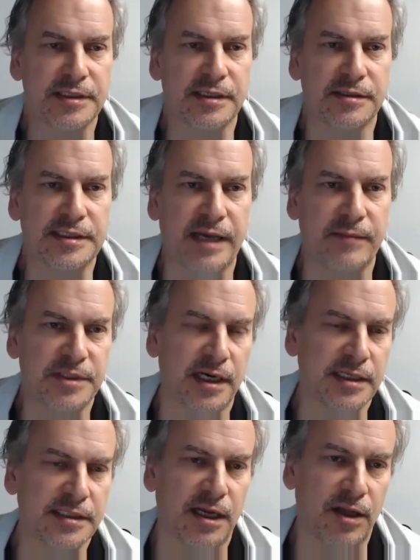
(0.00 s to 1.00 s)
So Samsung
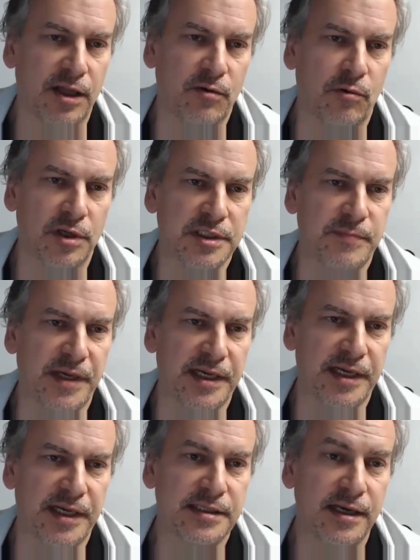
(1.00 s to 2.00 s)
is not only the world's
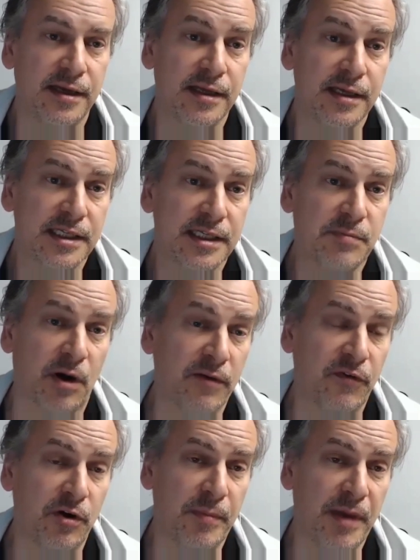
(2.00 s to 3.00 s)
biggest
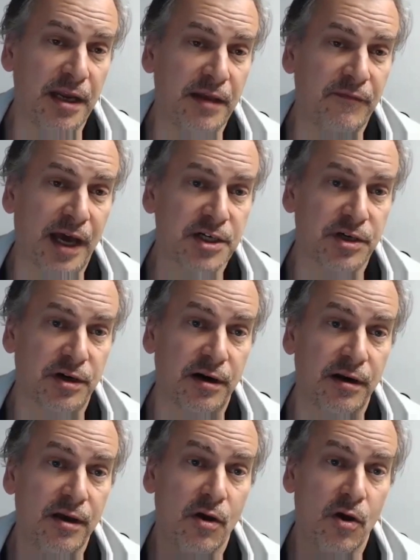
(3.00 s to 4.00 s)
smartphone
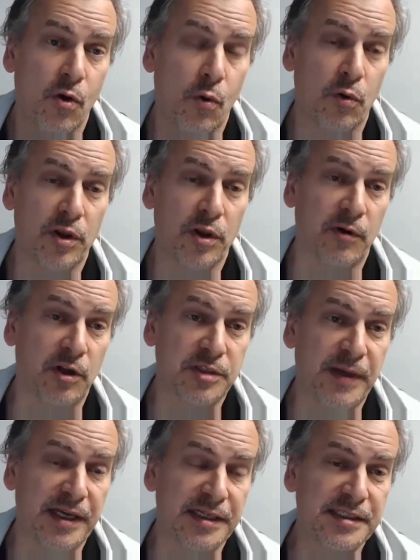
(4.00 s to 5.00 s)
manufacturer, we're the world's
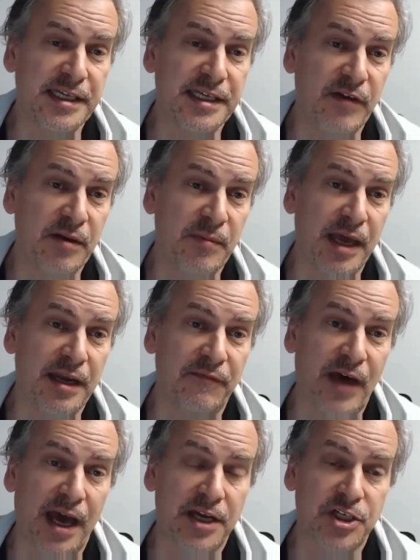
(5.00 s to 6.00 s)
biggest TV
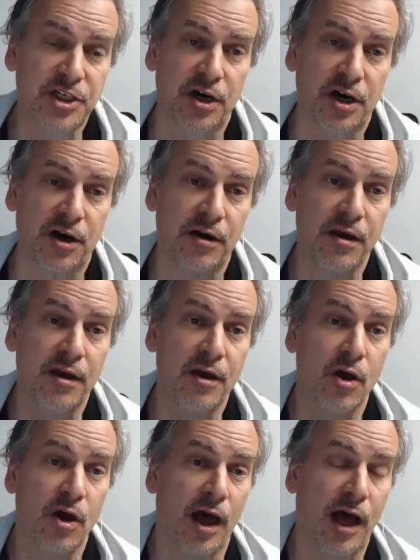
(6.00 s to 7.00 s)
manufacturer.
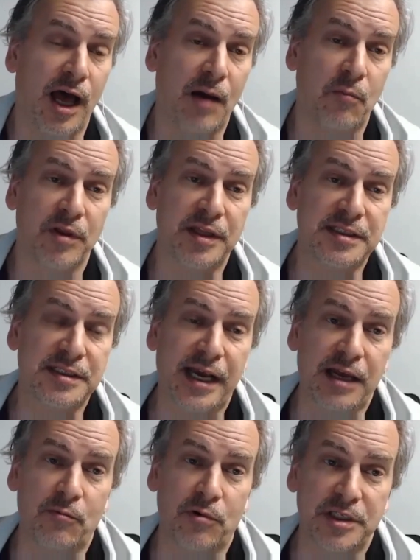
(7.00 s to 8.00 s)
We're the
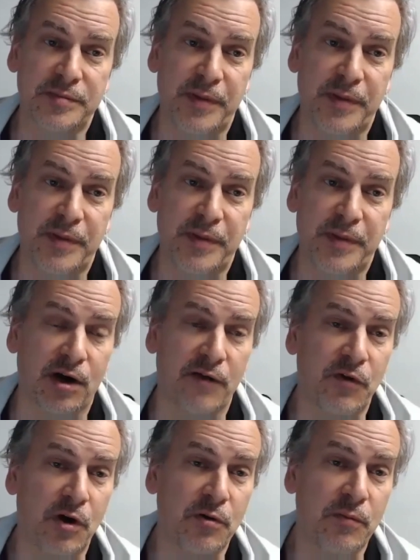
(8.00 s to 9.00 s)
second world's biggest
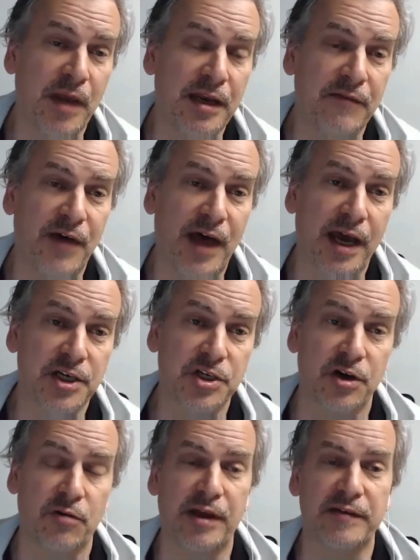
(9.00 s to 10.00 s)
smartphone
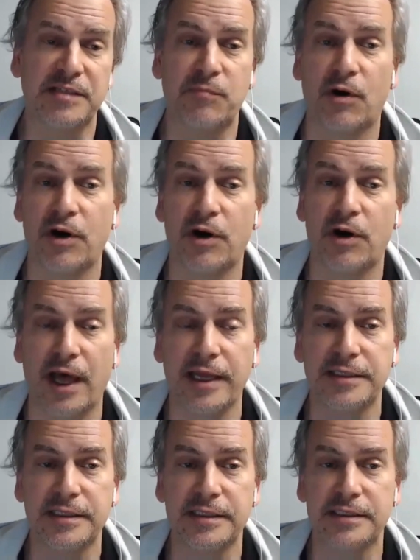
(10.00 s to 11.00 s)
manufacturer. We have smart
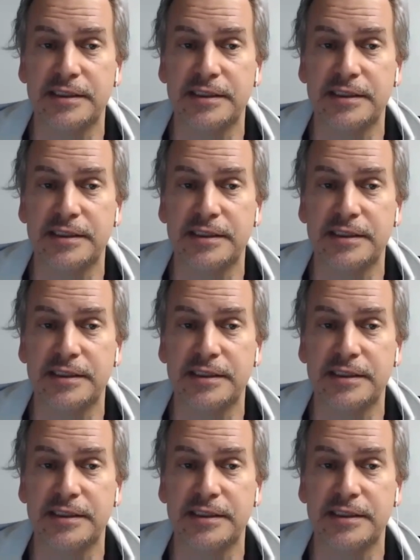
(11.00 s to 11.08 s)
appliances.